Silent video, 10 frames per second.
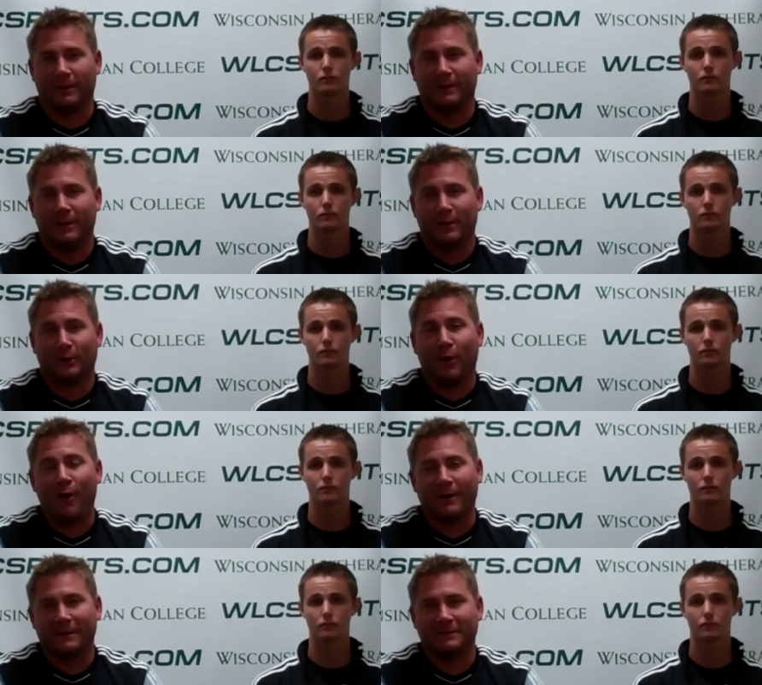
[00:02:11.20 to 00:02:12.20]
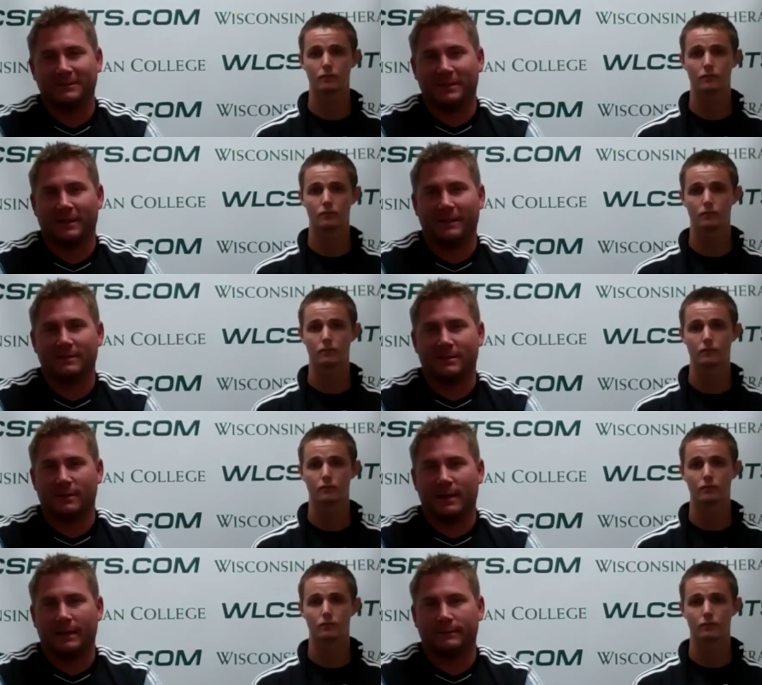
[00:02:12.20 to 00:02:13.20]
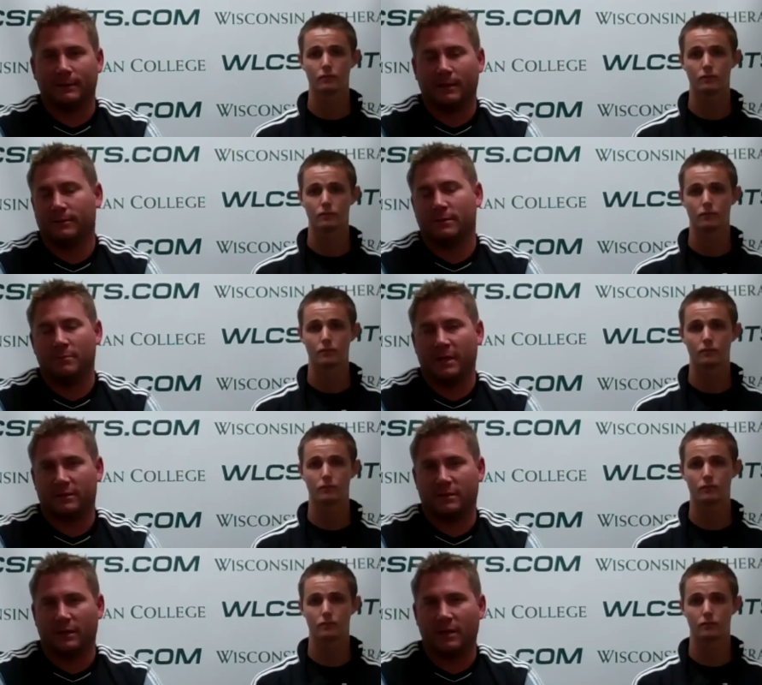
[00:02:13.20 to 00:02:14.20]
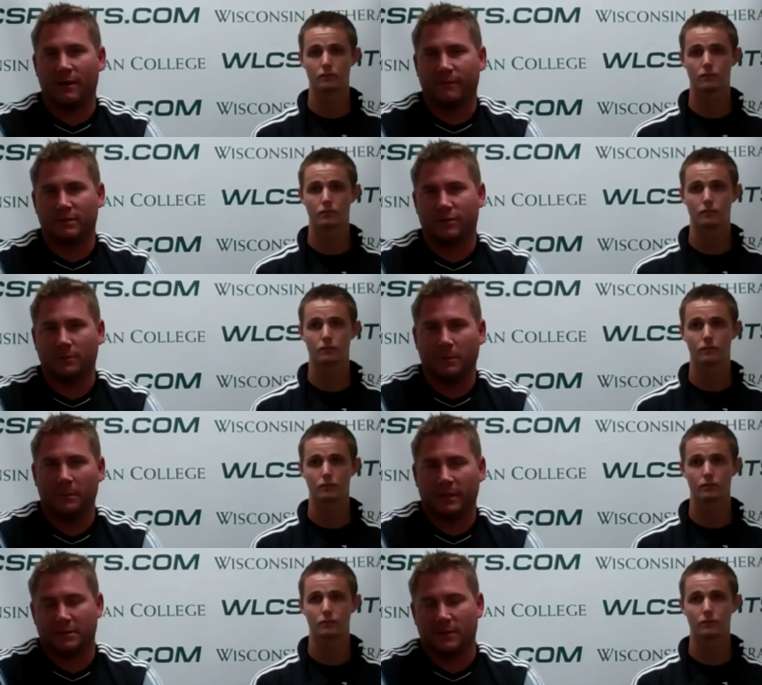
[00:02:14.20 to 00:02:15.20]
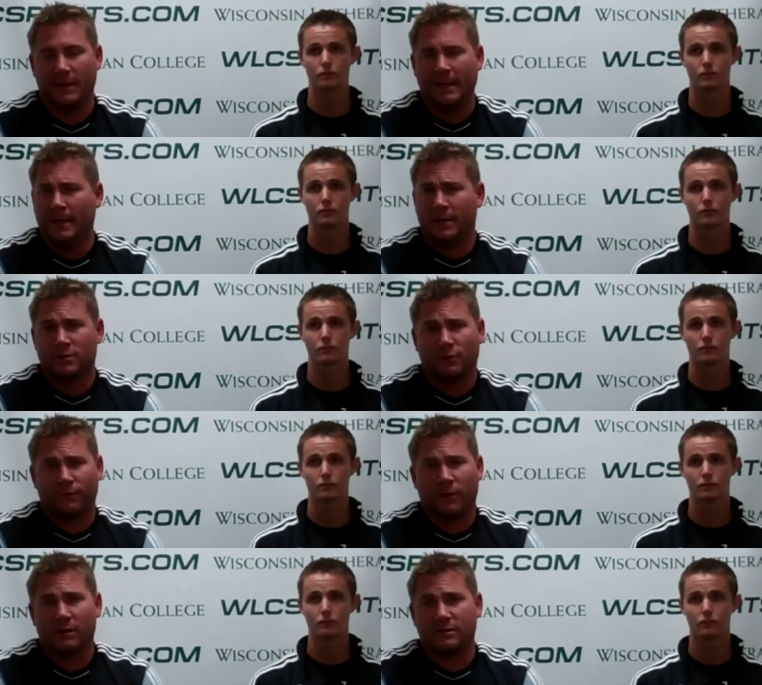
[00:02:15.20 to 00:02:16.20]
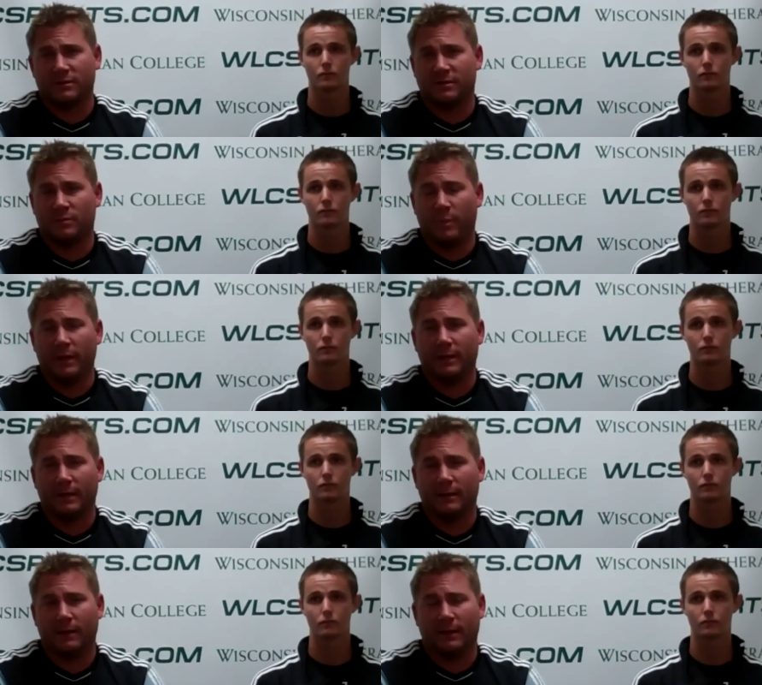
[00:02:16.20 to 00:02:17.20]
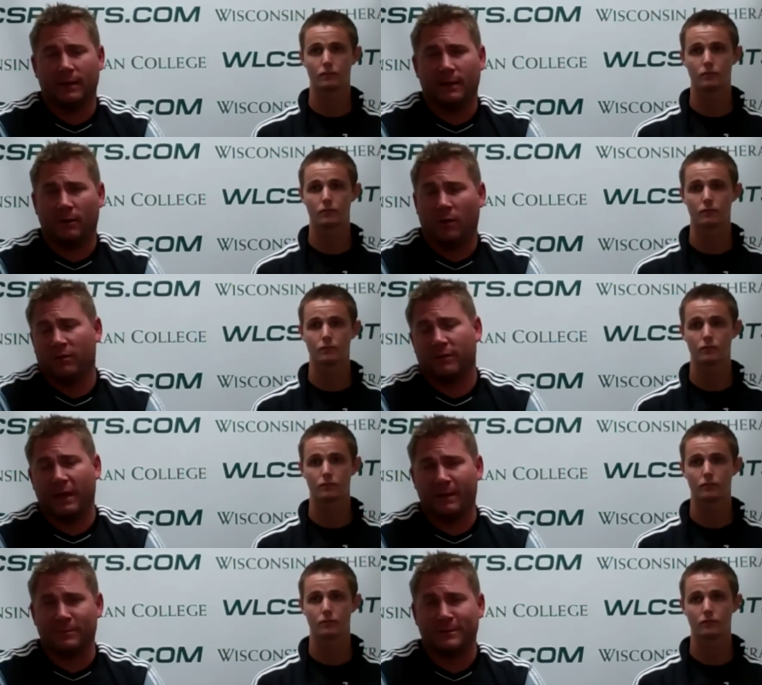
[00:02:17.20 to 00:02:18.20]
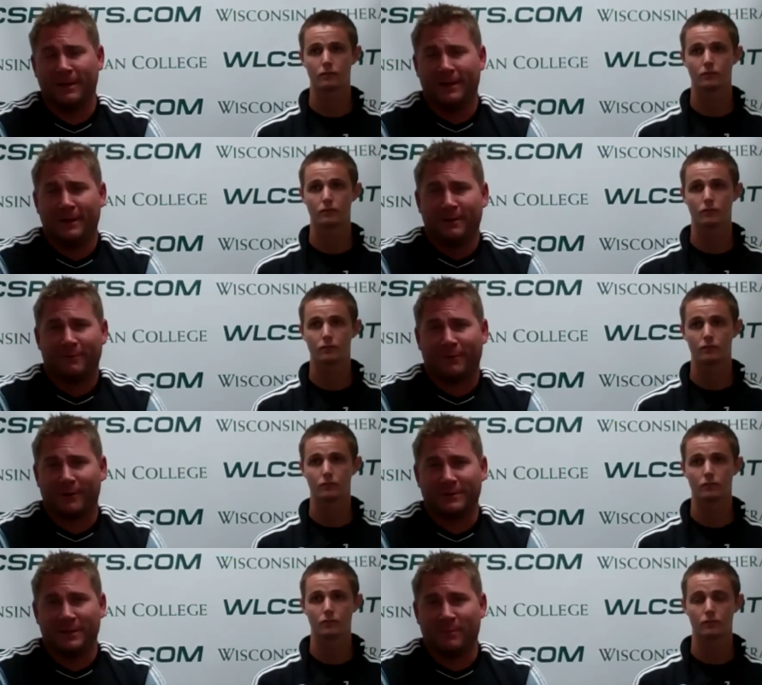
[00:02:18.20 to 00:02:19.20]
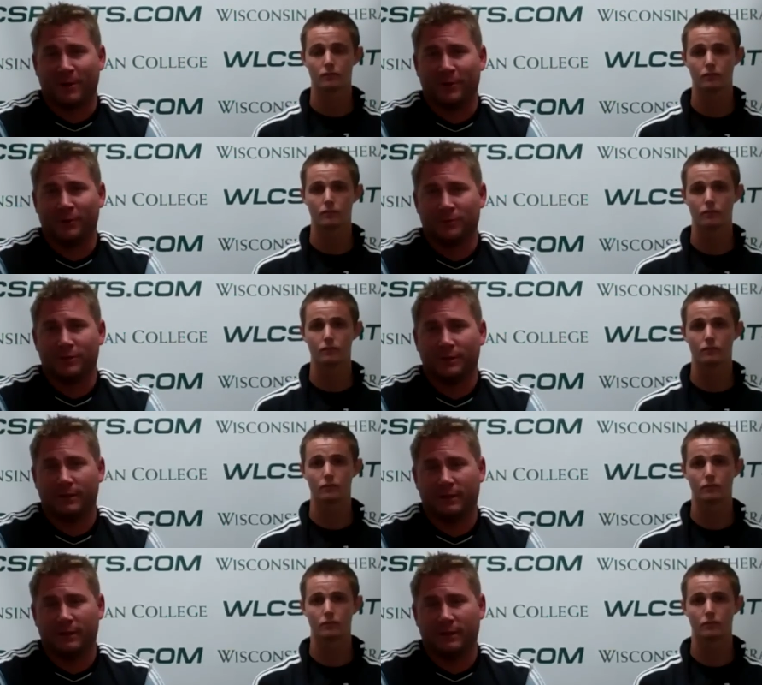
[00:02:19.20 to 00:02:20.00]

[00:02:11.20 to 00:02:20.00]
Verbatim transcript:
Speaker 1: uh, clawing to get into that uh, the mix, that conference tournament mix. So for us, this is big, and all of the games for our team are huge.